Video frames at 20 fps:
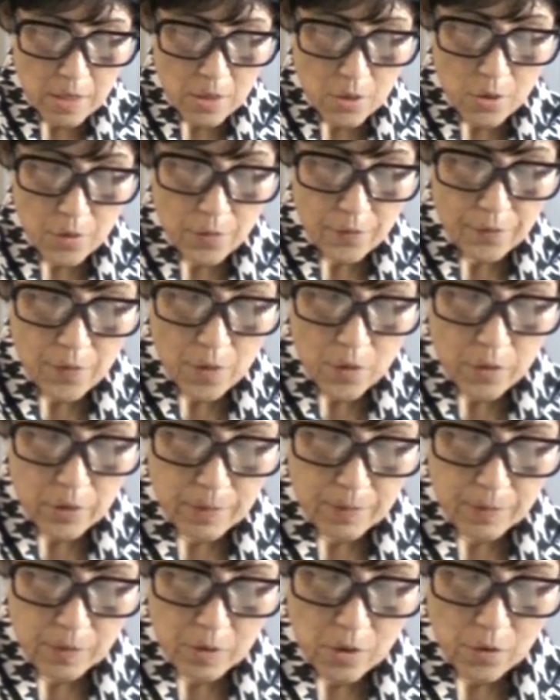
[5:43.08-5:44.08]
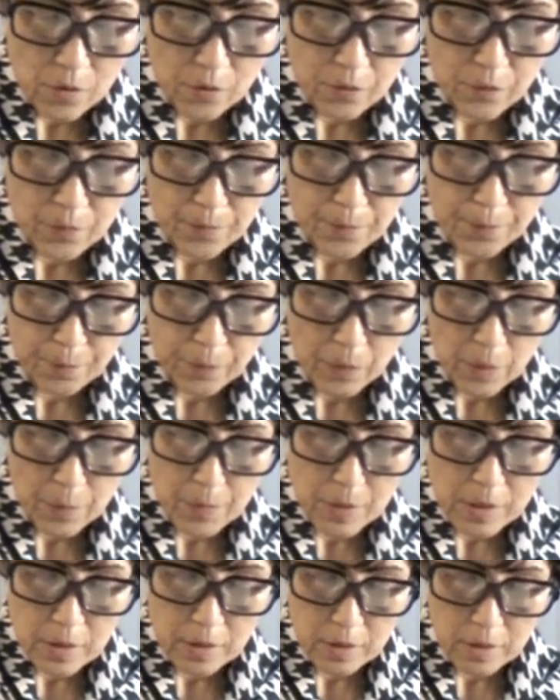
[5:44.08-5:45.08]
or for himself,
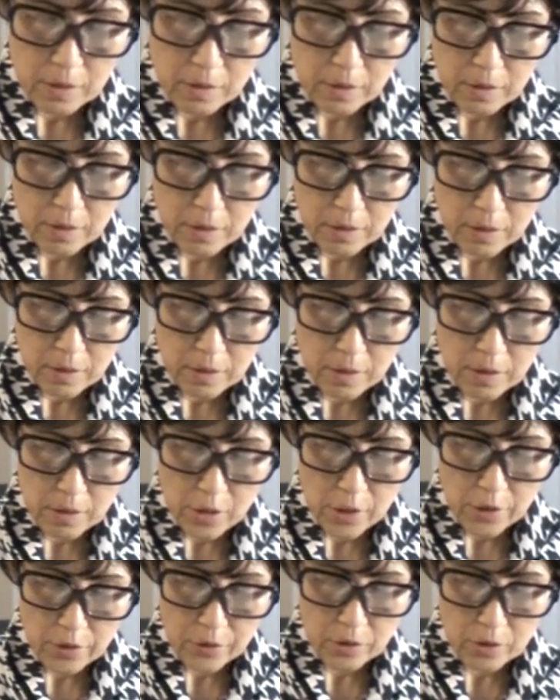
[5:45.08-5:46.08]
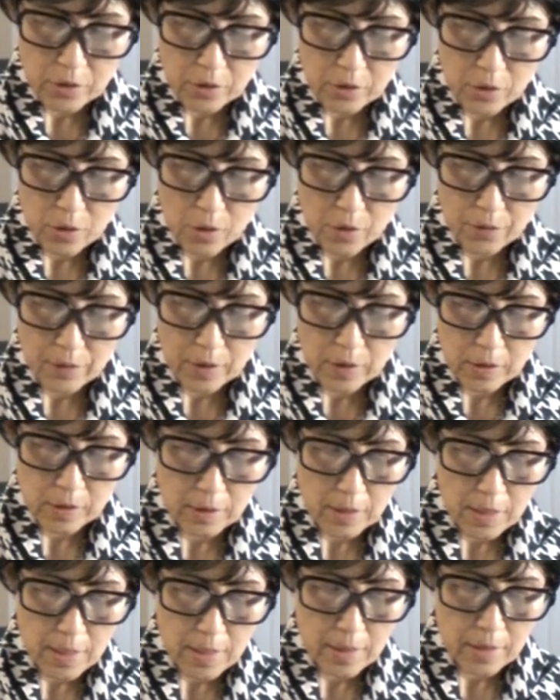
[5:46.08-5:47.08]
beating disasters off
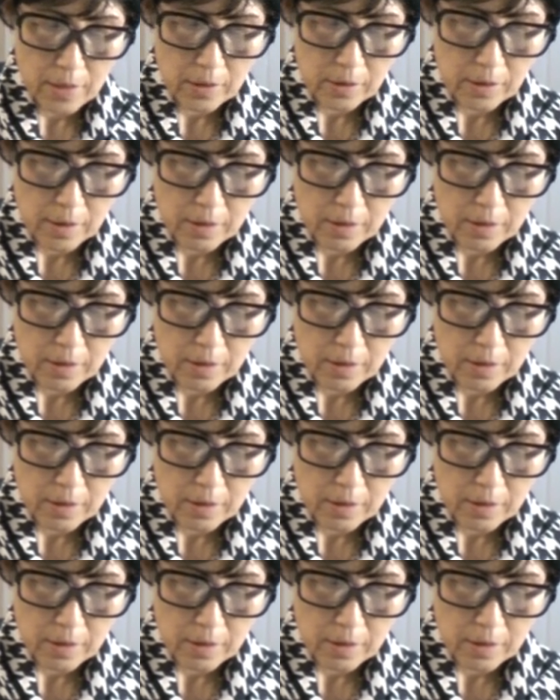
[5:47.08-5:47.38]
his lines.